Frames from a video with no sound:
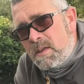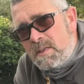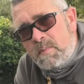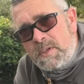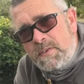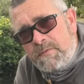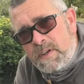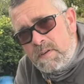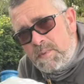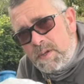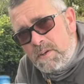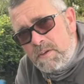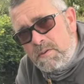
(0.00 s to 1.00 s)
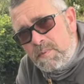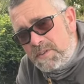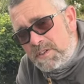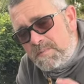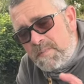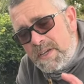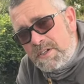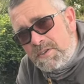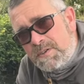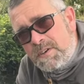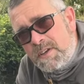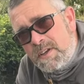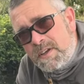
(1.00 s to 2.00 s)
Then when you fill up the cube, just make
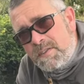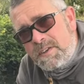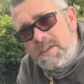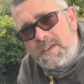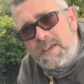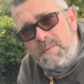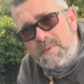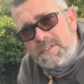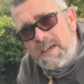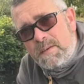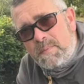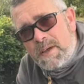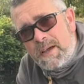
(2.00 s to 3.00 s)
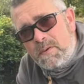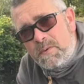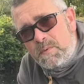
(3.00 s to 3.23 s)
sure that you keep the tap out of the